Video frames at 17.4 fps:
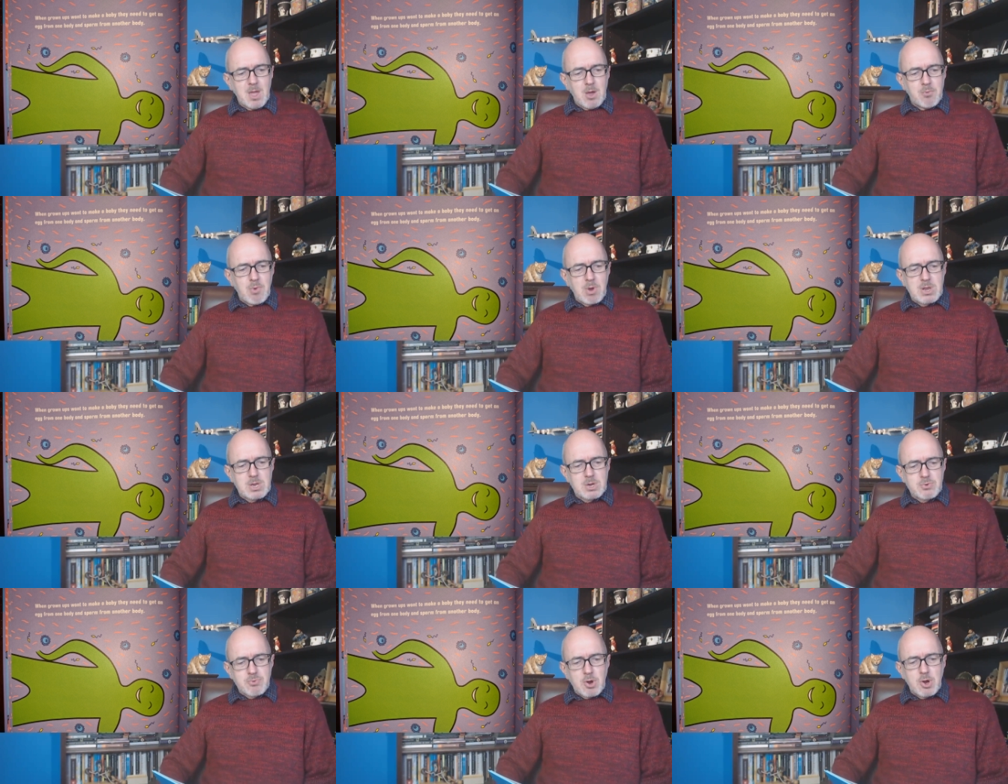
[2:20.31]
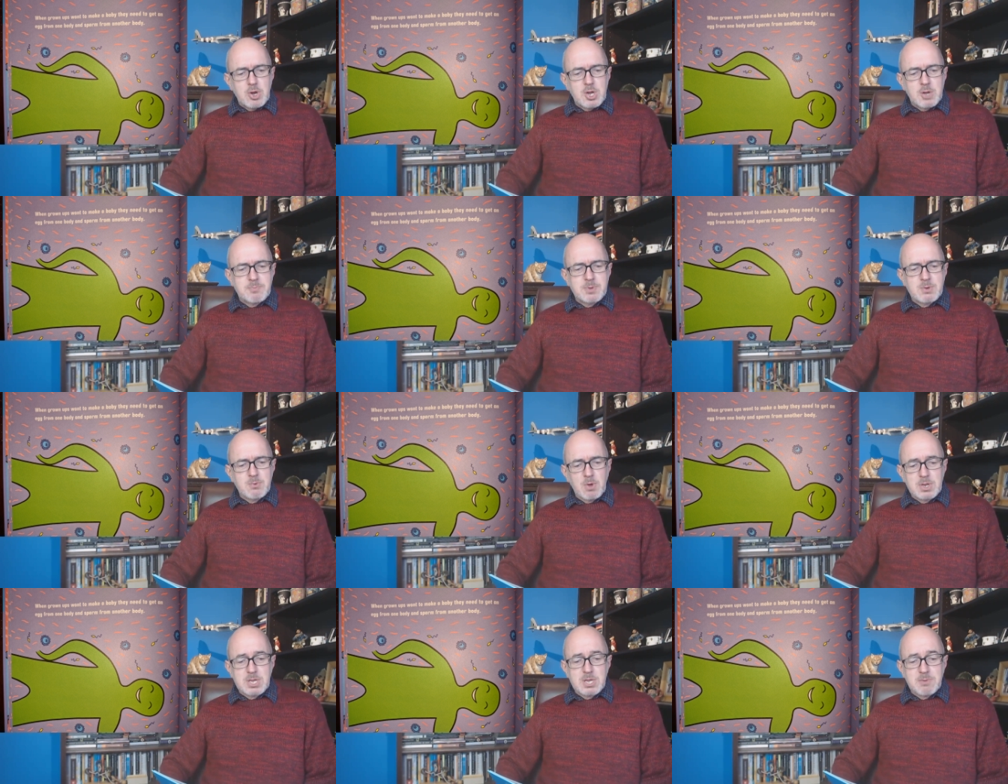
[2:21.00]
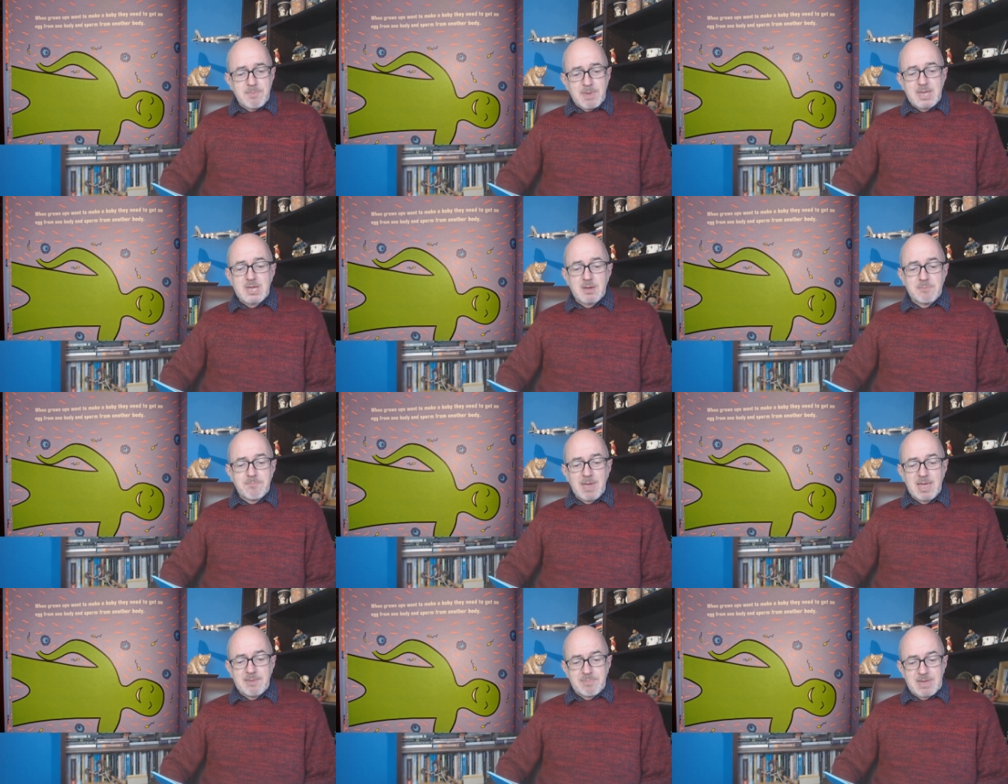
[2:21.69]
When grown-ups want to make a
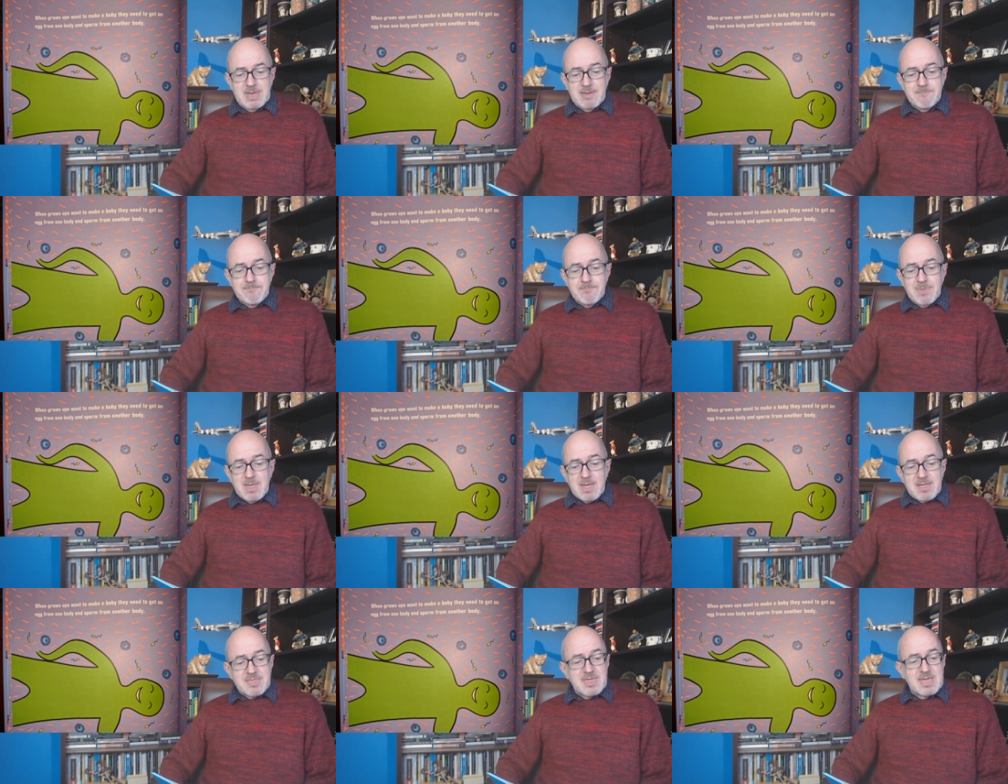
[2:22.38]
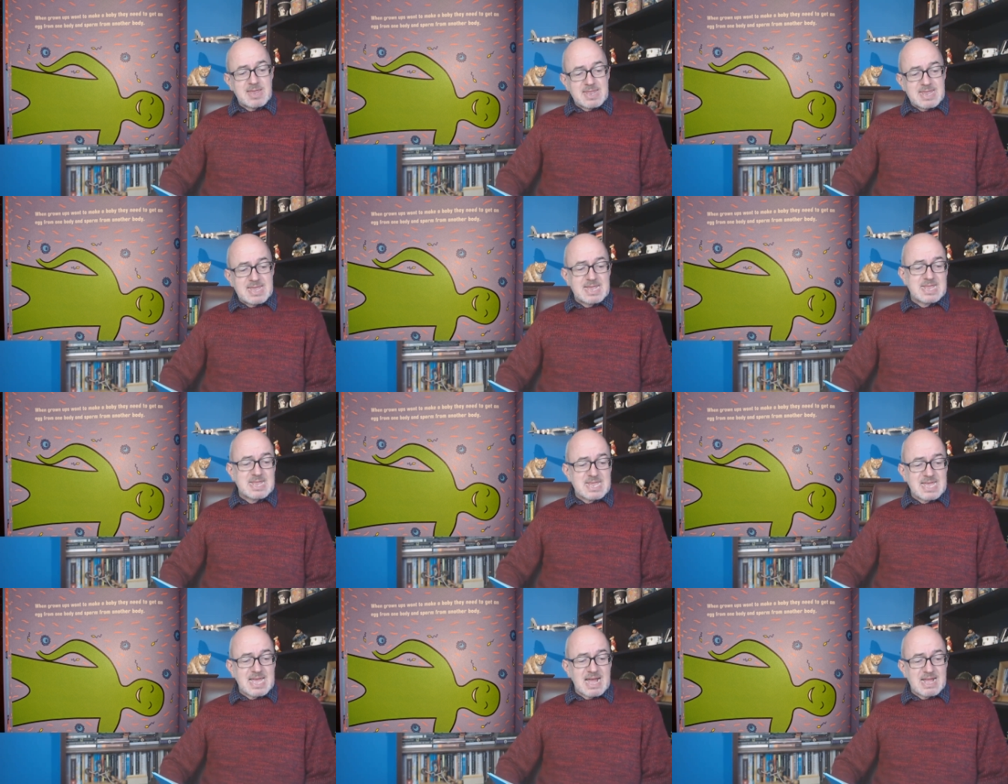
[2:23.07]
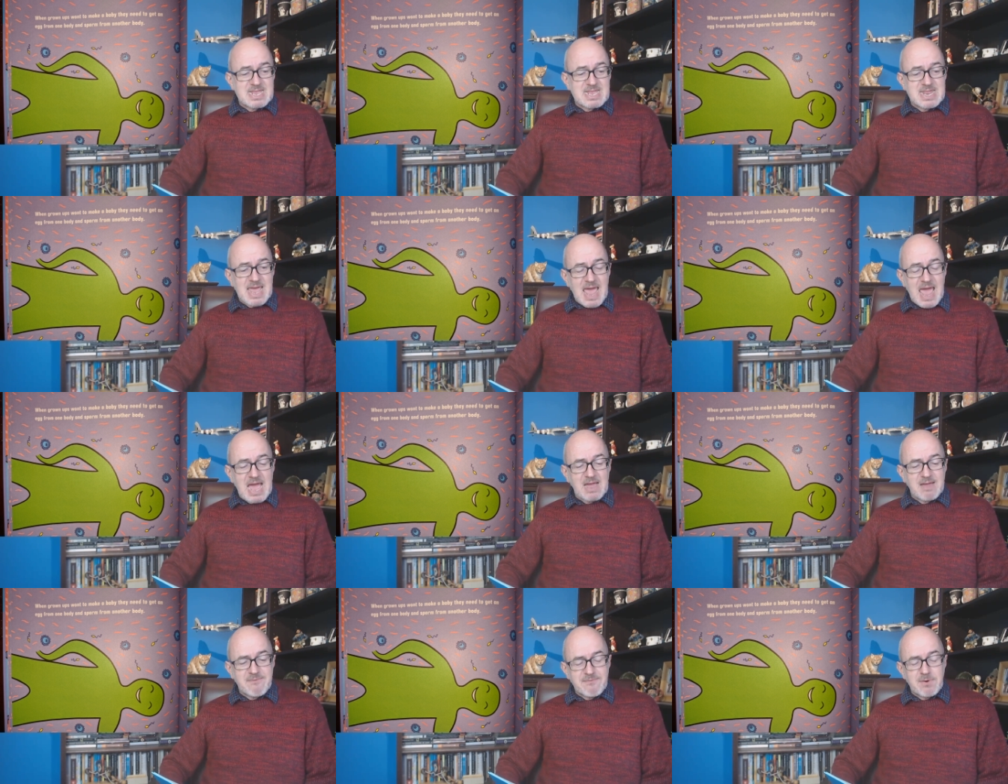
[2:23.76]
baby, they need to get an
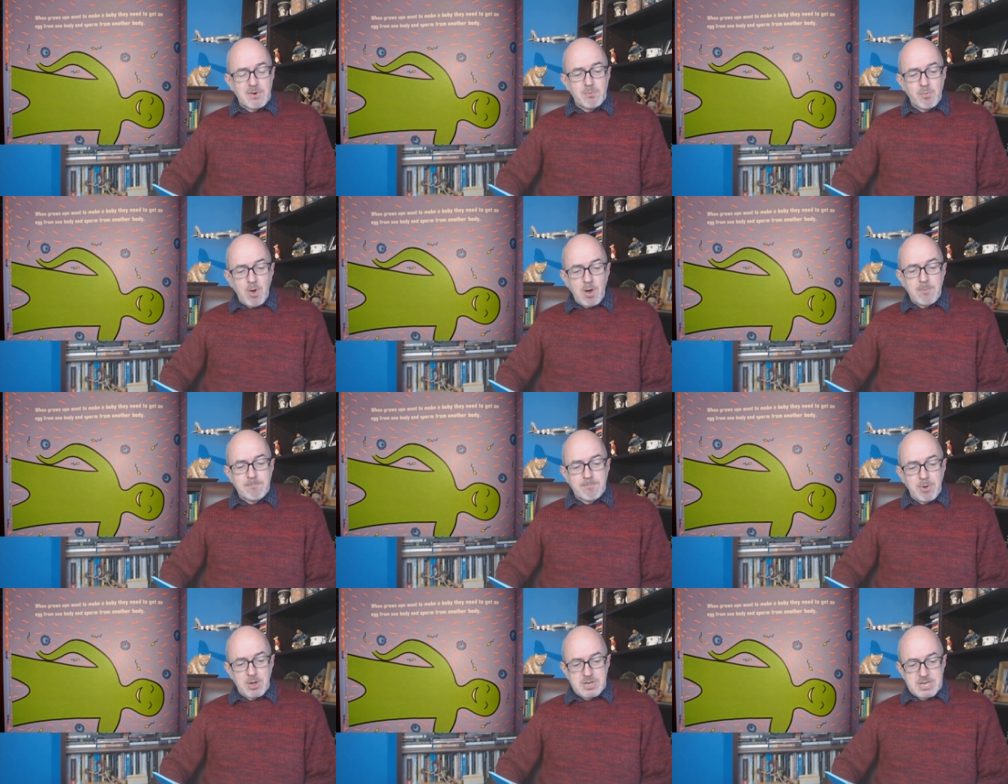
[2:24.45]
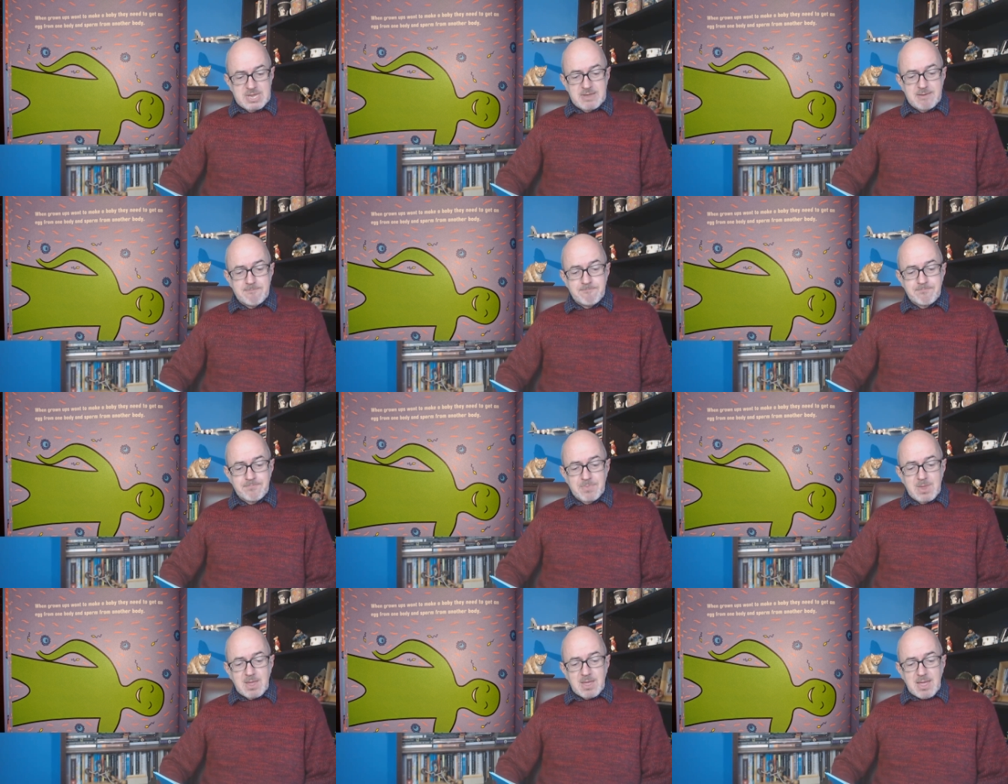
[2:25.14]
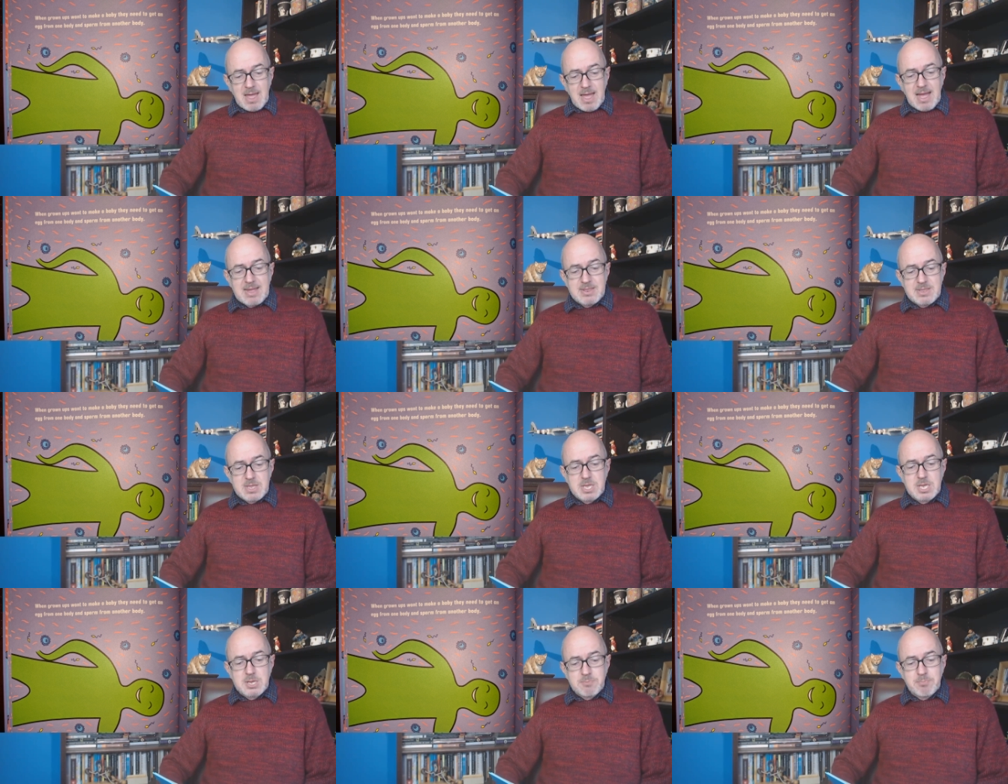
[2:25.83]
egg from one body and
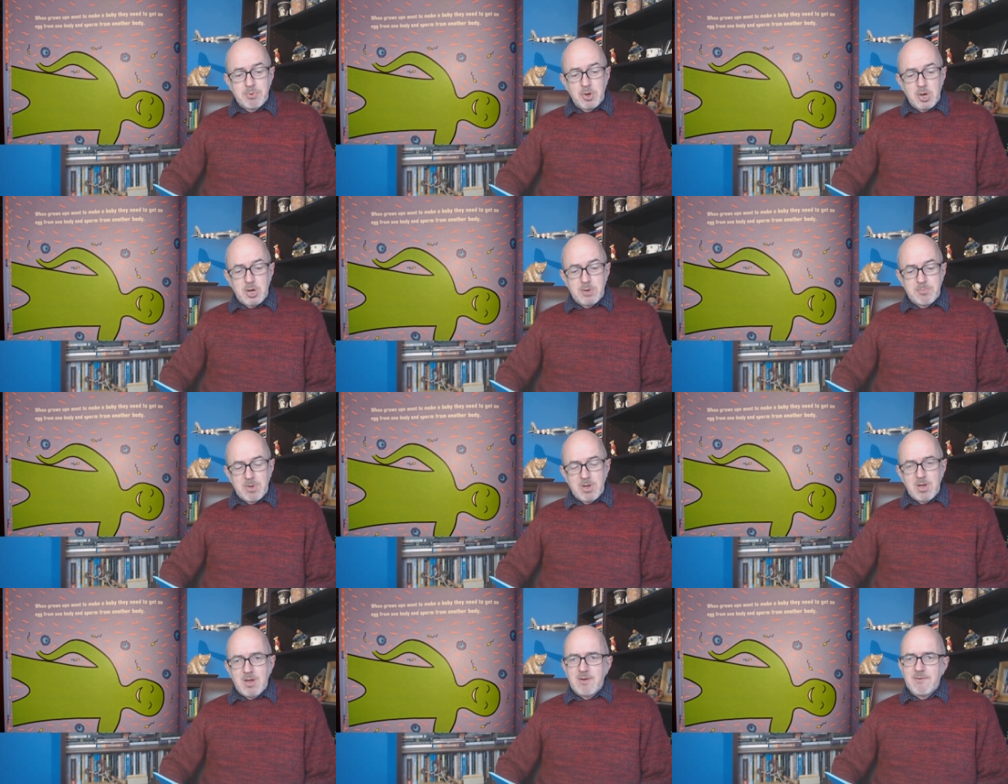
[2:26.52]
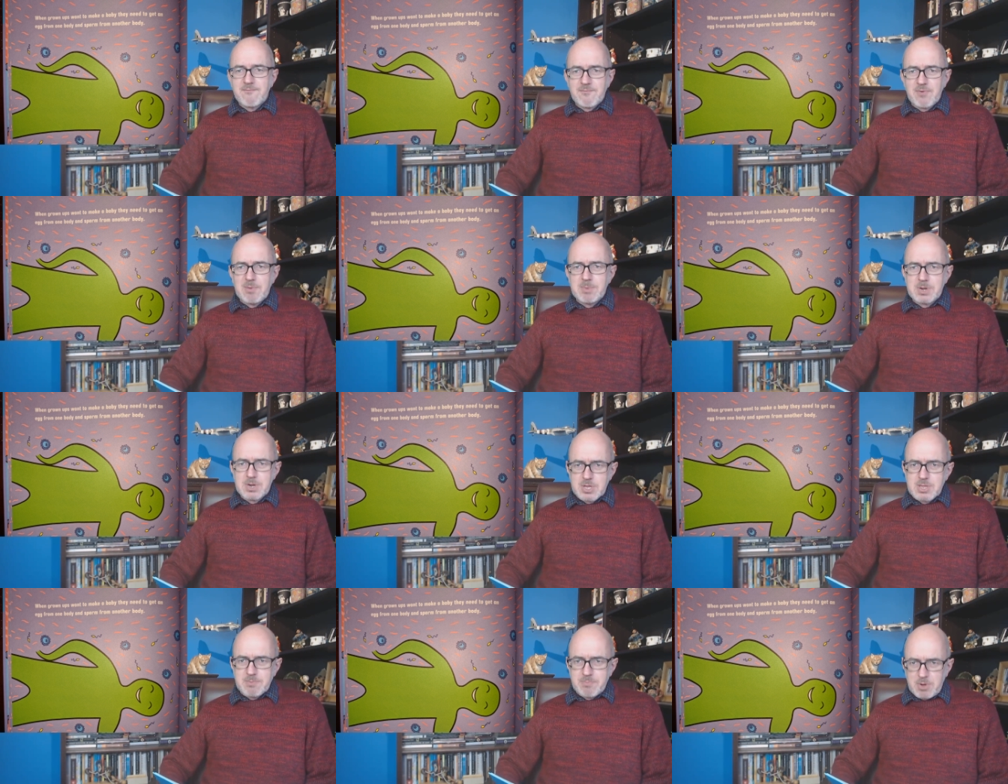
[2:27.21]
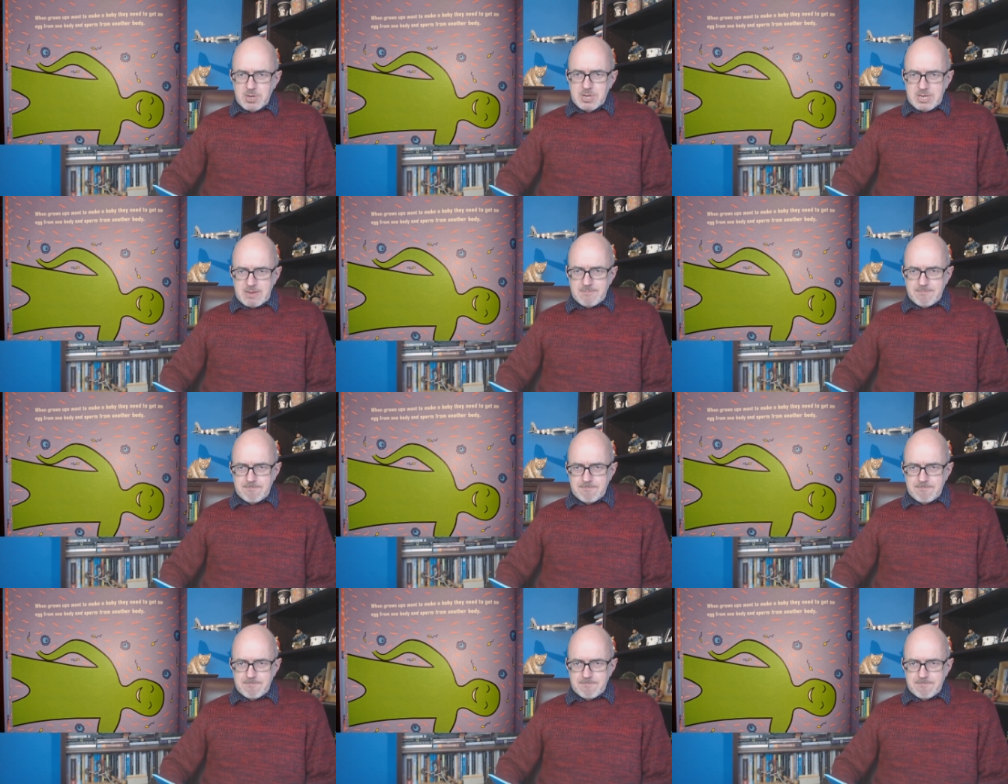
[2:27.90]
a sperm from another body.